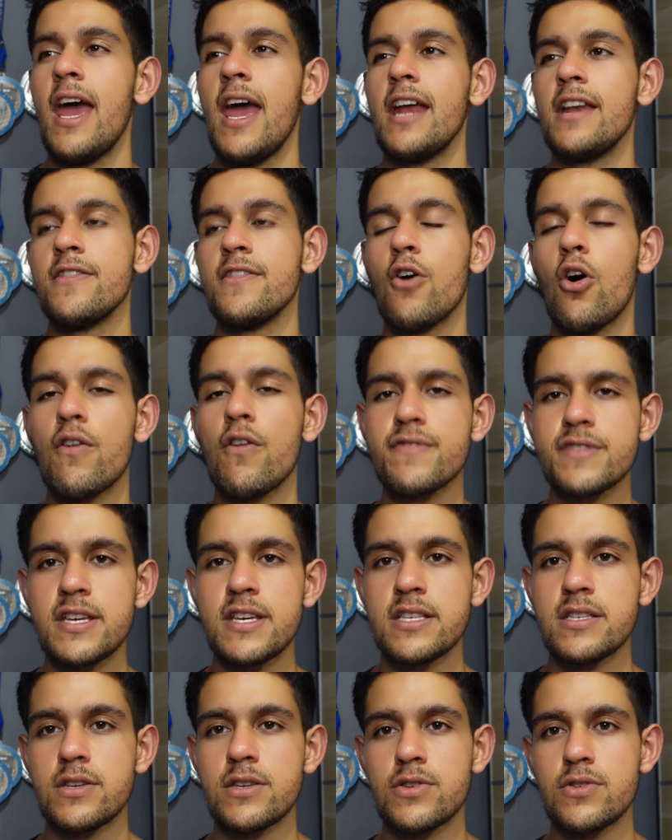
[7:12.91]
And in the off
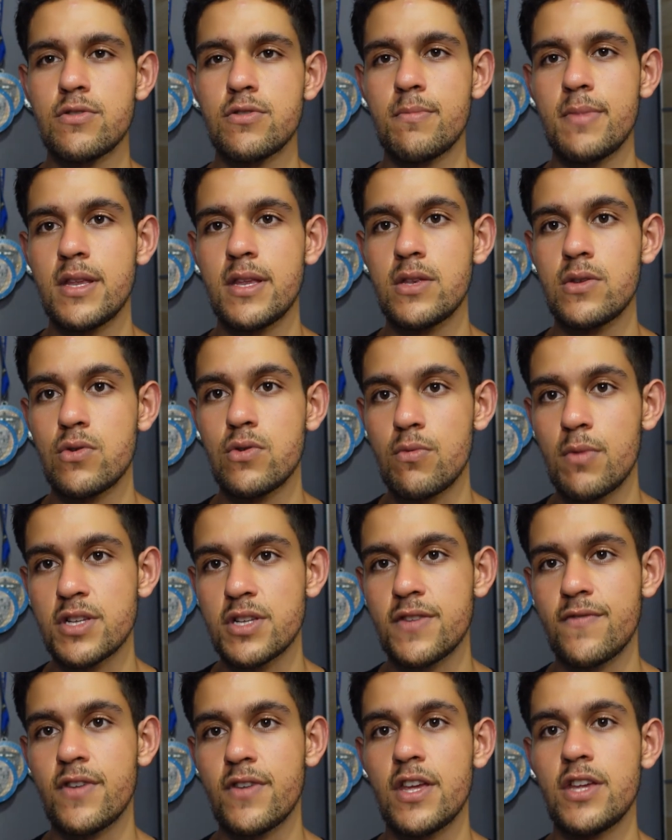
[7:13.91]
season, it shouldn't be too
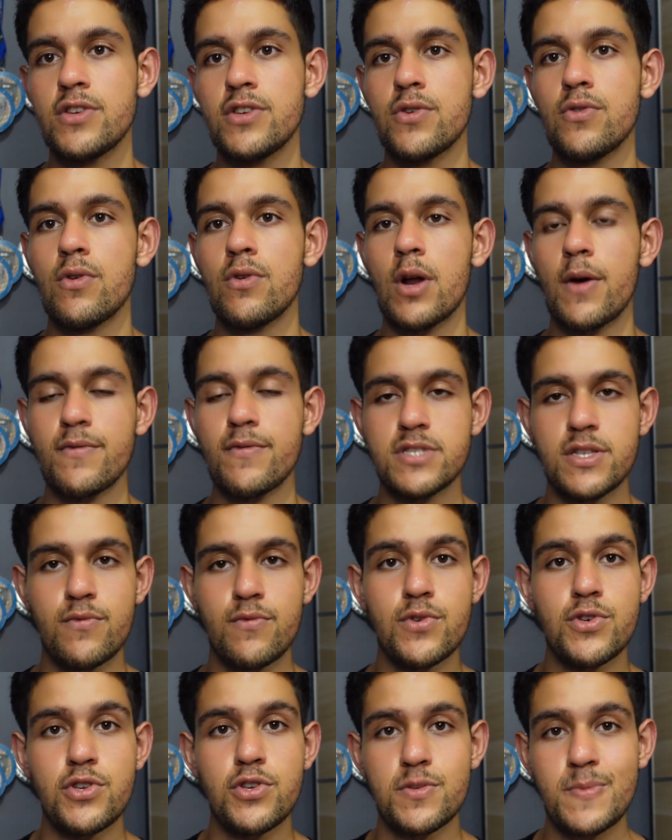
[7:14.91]
much of an issue. It'll obviously
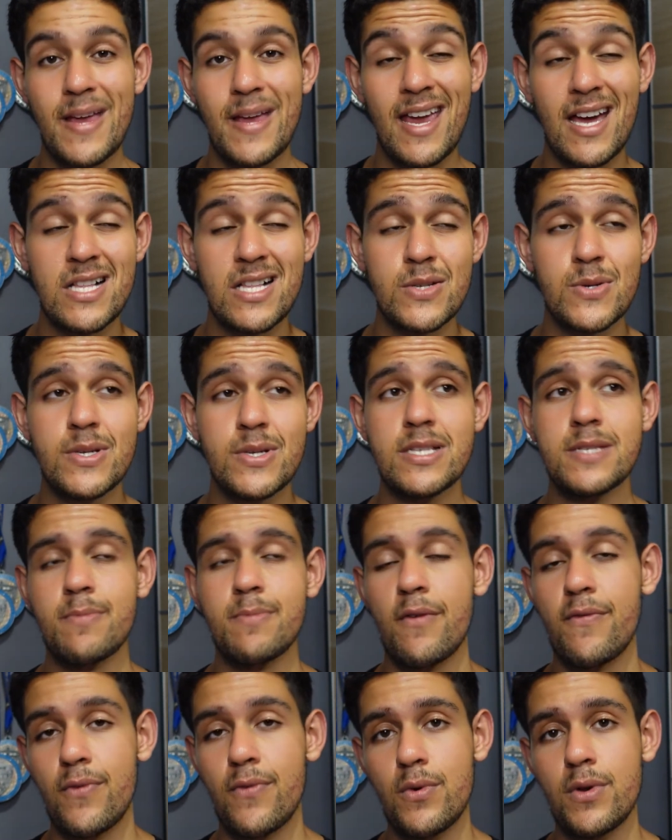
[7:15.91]
reduce my calories and
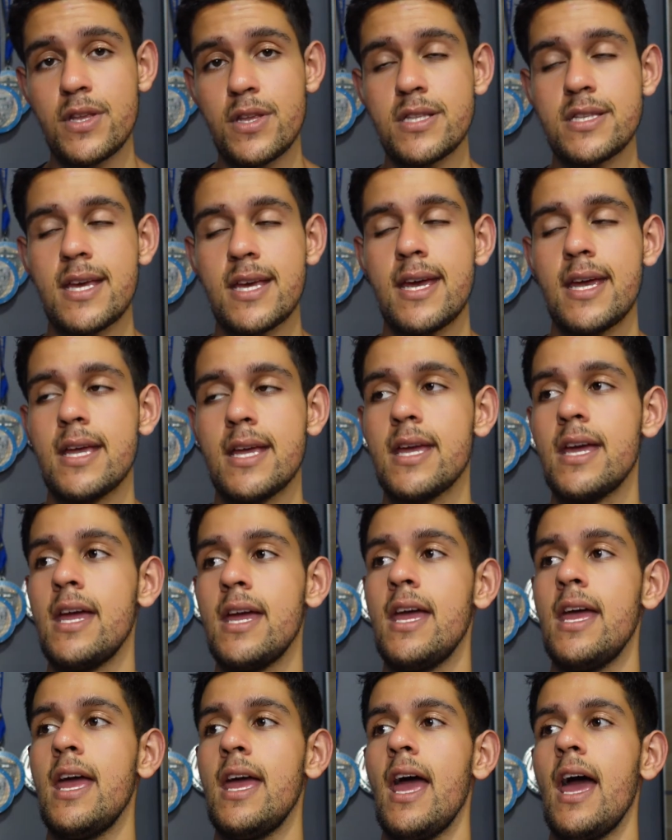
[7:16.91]
my food intake,
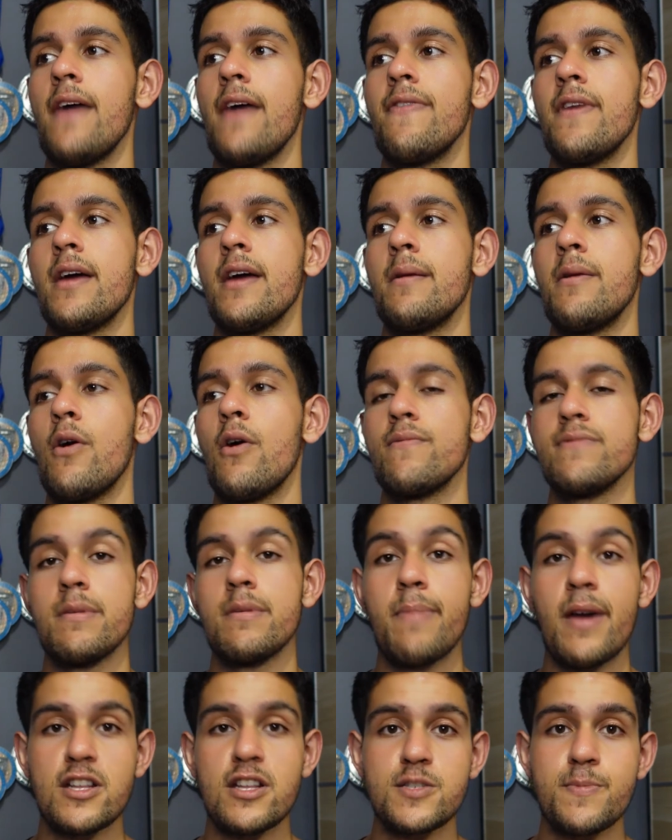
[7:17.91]
and then hopefully
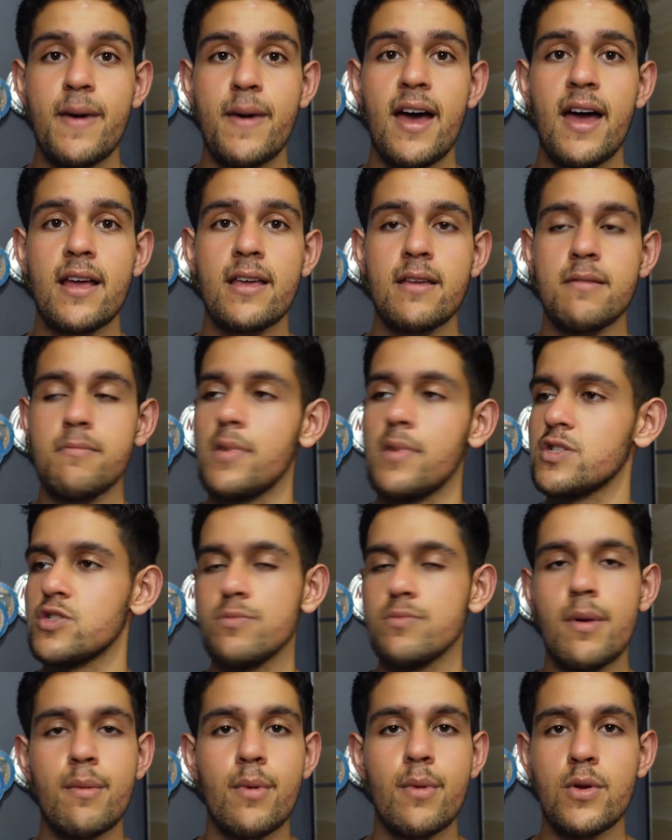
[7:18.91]
bounce back and muscle
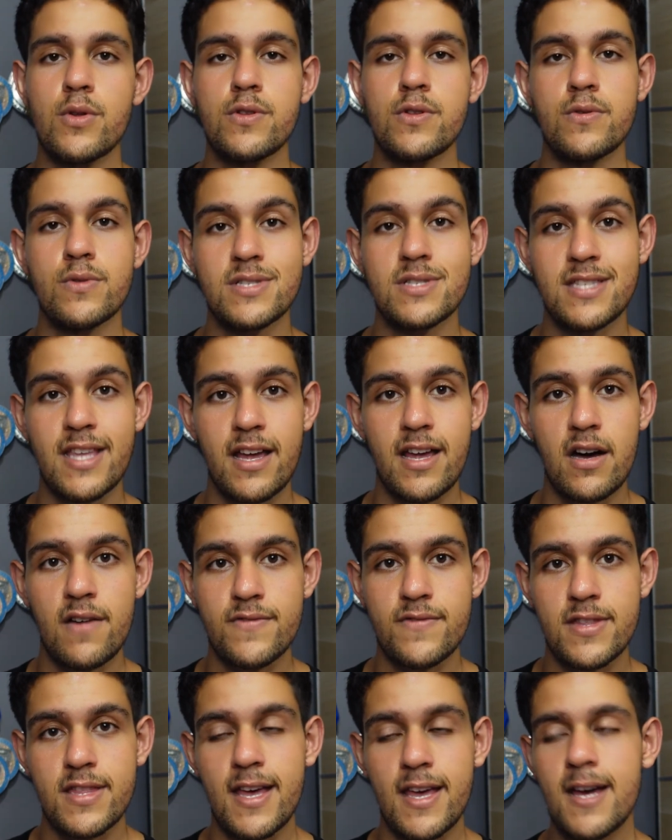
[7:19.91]
memory will do its thing
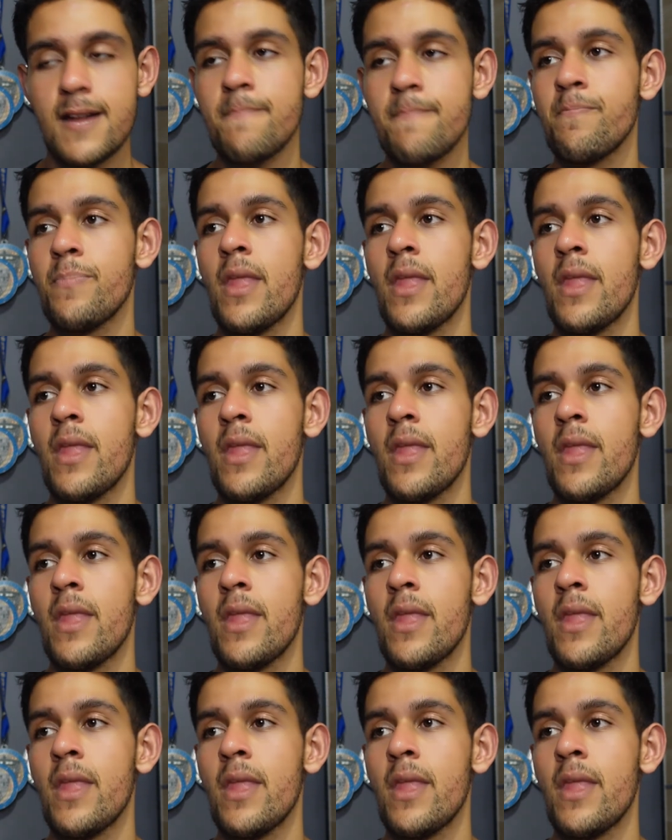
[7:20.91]
after that.